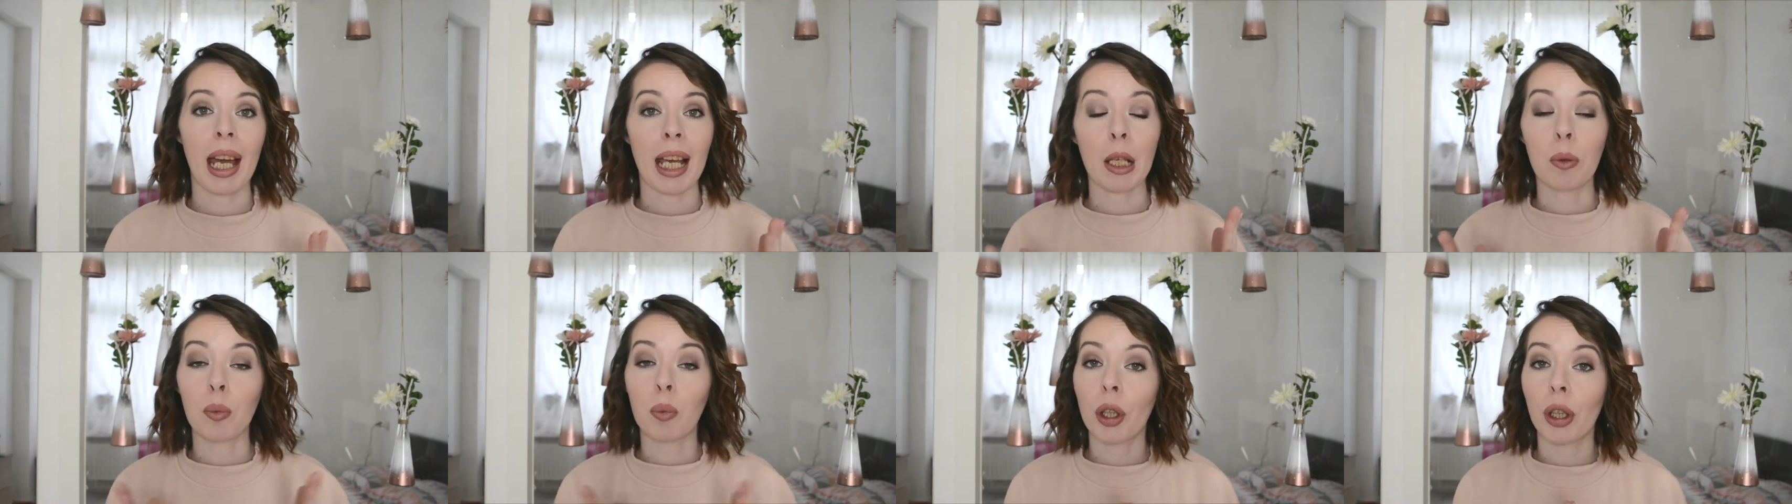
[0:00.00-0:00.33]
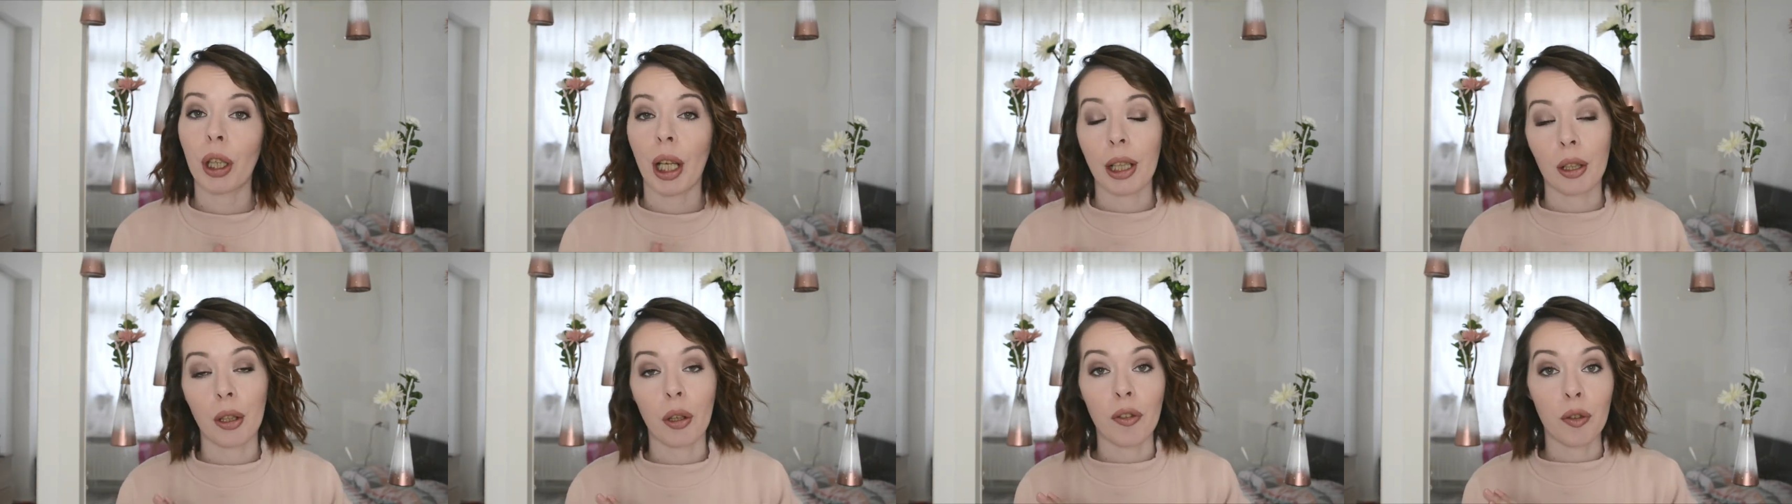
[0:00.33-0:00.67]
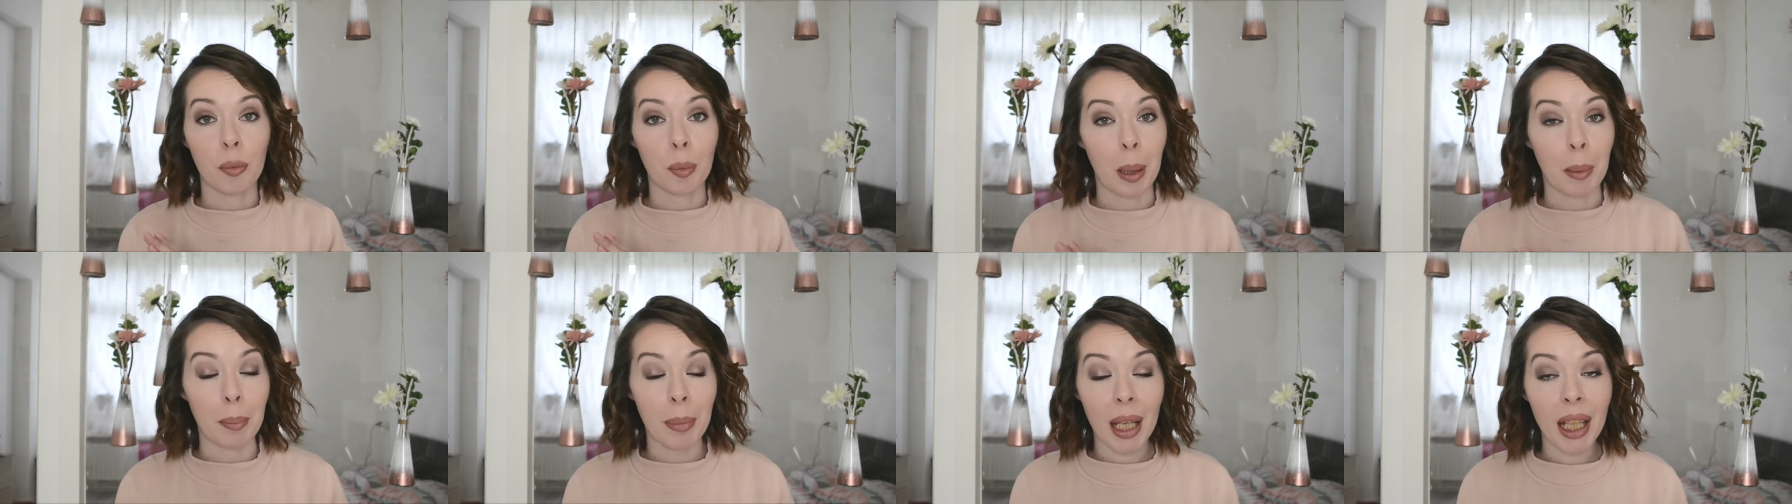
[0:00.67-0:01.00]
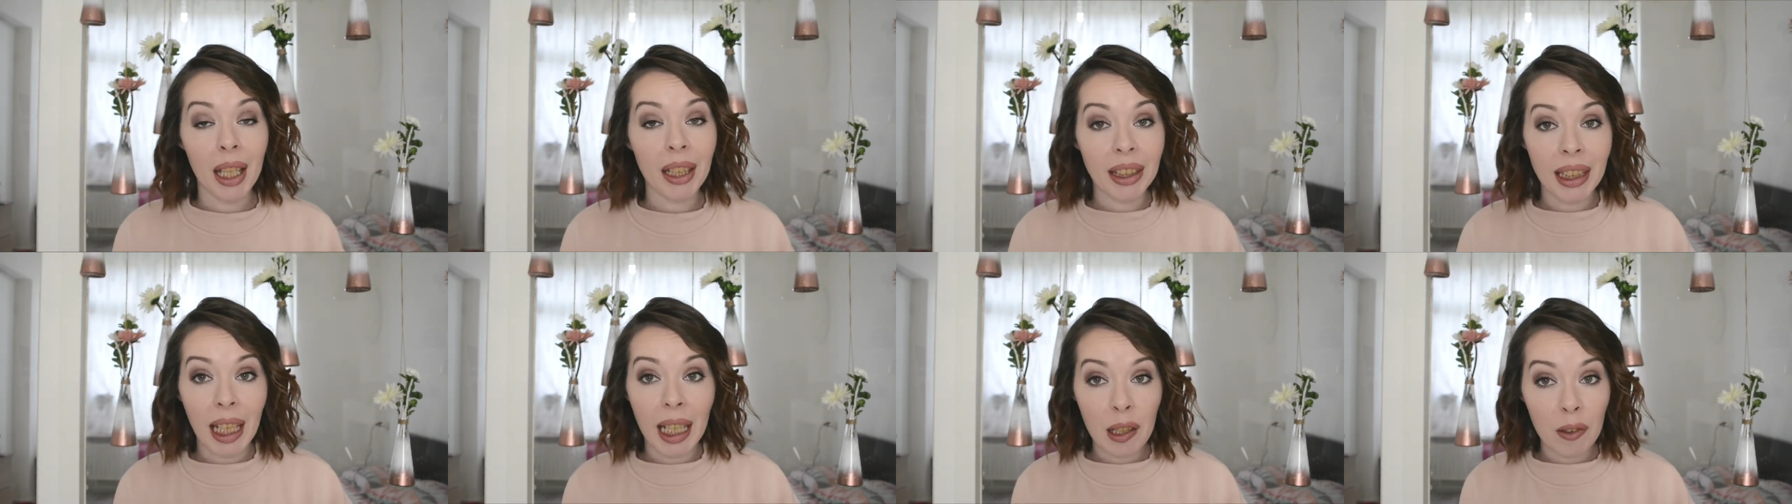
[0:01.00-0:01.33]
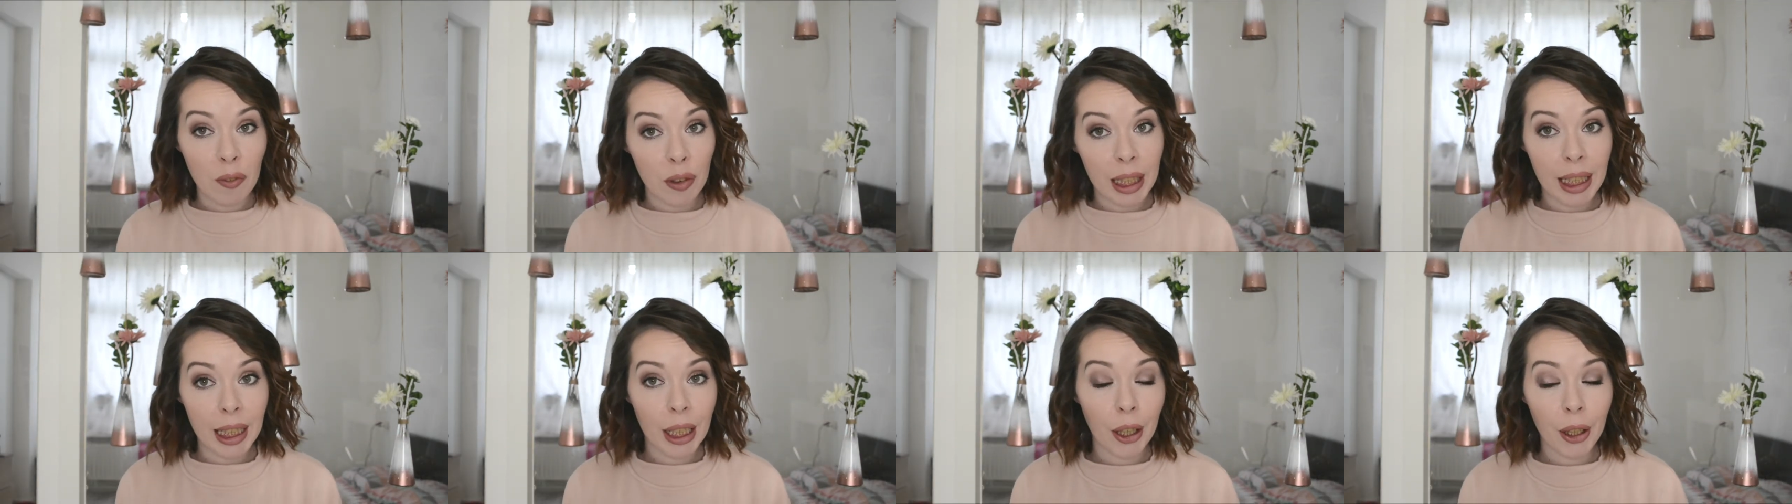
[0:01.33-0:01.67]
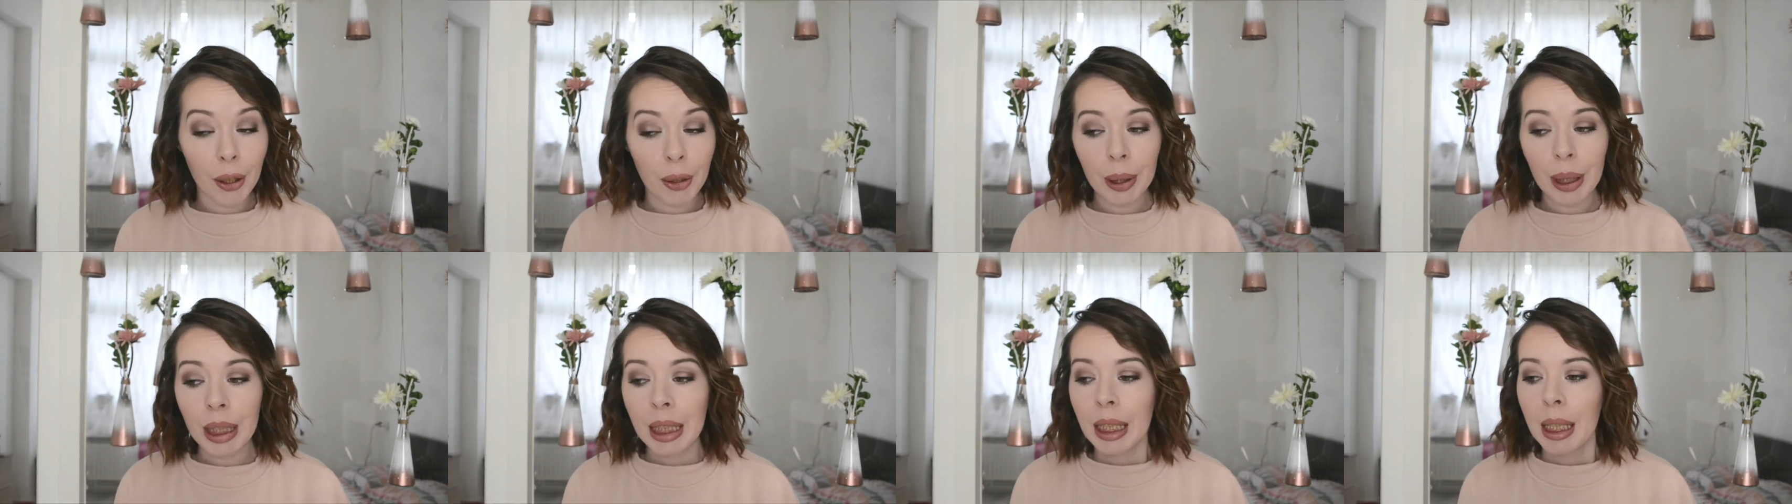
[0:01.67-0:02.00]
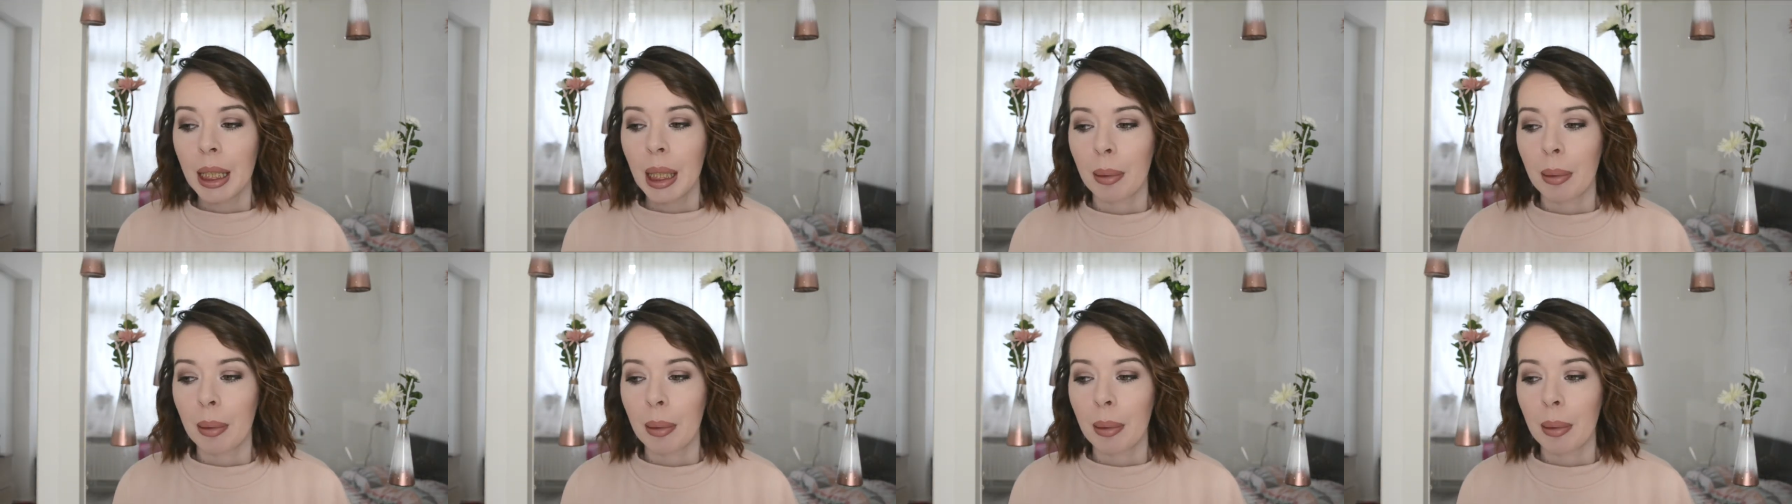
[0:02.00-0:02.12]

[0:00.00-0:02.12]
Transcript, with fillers: a what I got for my birthday video.